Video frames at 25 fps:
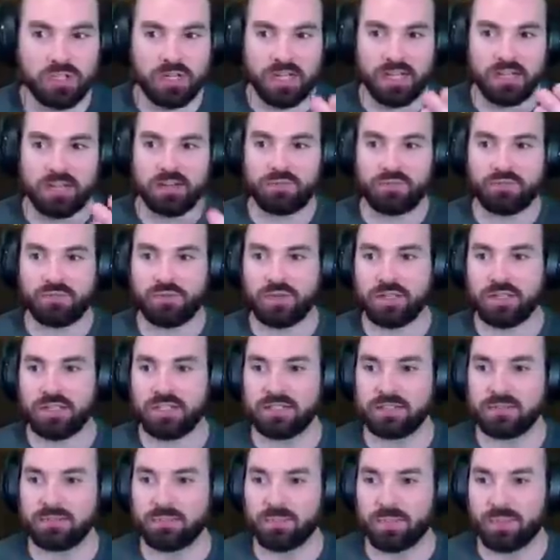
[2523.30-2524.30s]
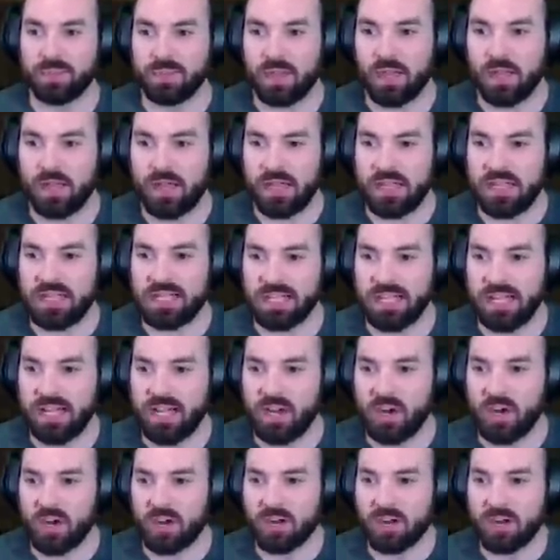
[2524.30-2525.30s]
like a freaking
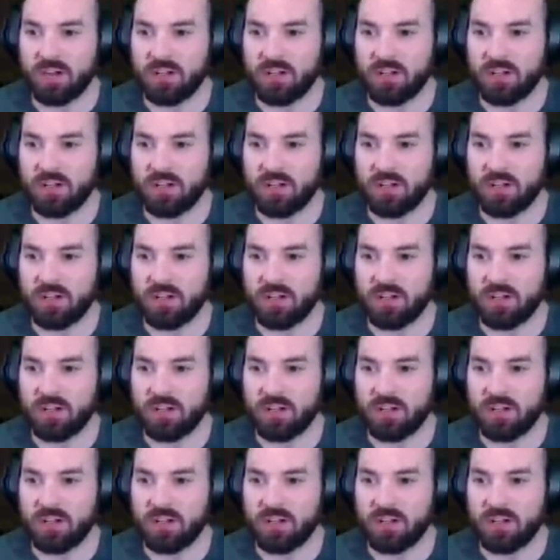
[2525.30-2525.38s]
eclair.